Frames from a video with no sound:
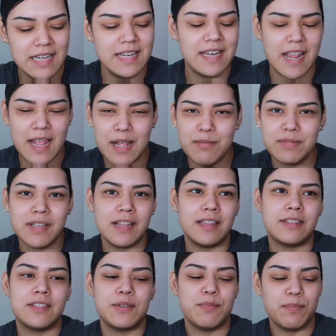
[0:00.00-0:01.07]
names
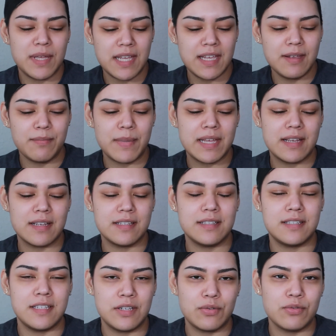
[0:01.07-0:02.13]
that to me make
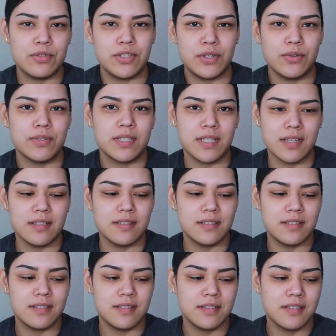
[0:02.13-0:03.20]
zero sense,
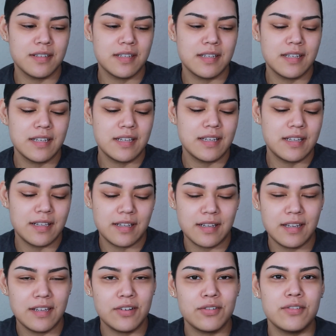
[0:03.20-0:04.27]

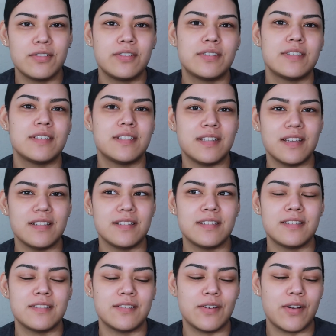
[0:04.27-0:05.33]
little sense.
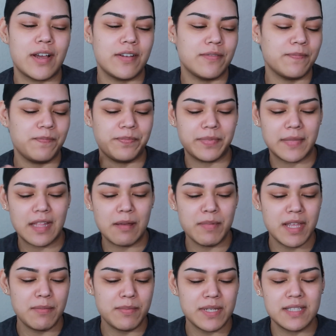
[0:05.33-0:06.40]
So I
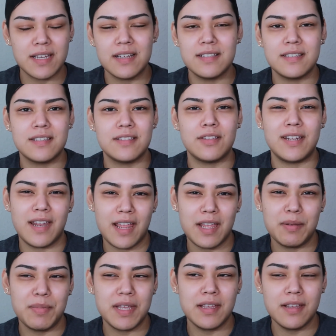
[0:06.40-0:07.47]
mean, besides the
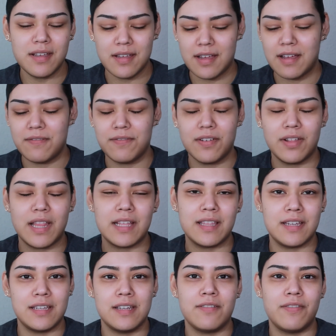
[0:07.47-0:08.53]
naming, I feel like they
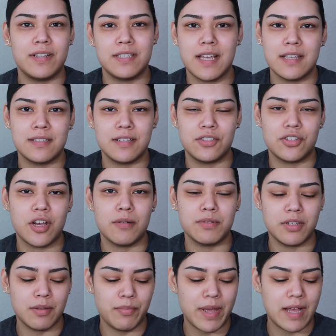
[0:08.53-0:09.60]
did a fantastic job
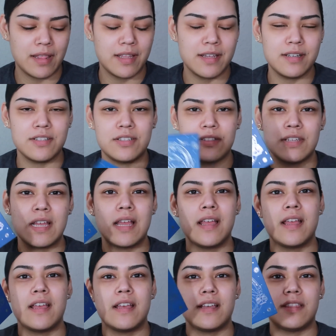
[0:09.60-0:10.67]
on the palettes.
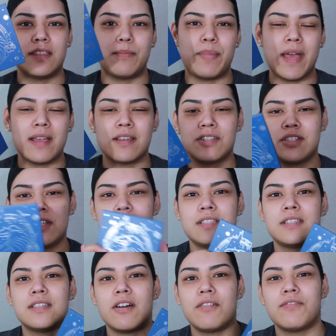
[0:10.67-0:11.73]
The packaging
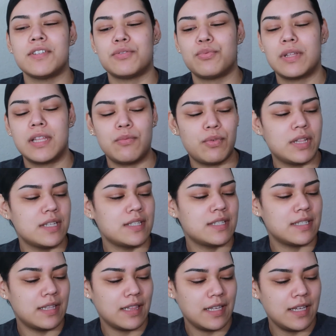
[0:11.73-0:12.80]
itself is really, really
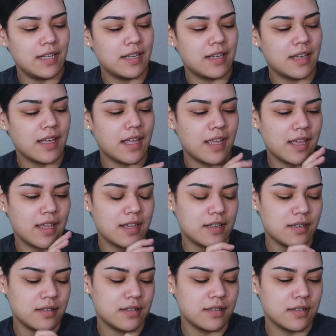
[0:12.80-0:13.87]
sleek
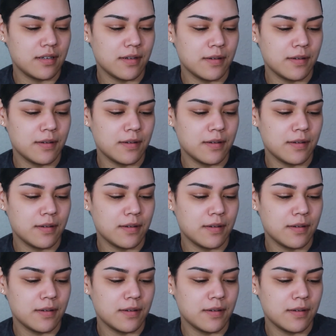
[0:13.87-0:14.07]
and